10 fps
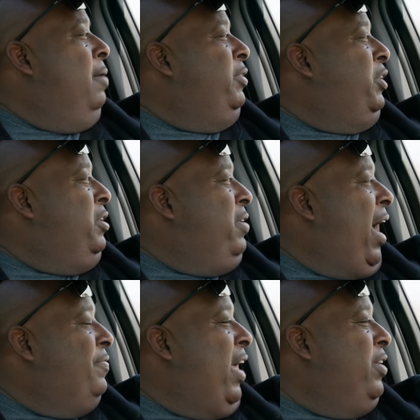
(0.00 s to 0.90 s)
Do you
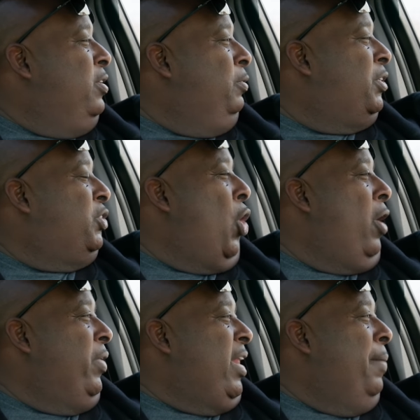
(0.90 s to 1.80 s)
have that new
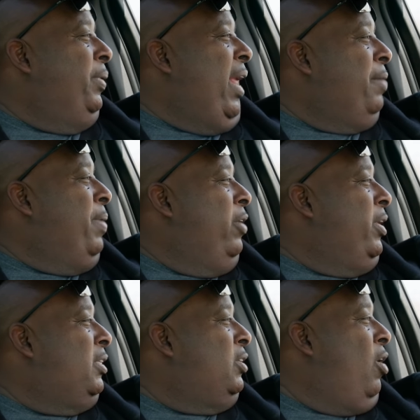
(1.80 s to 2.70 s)
Starry, that
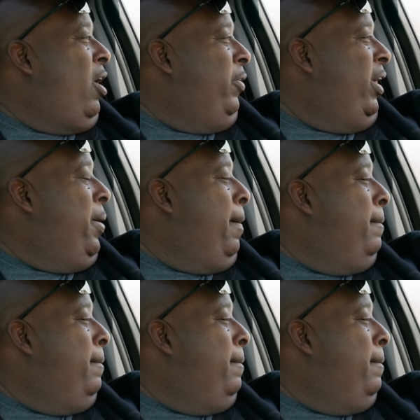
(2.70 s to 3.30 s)
Blackberry Starry?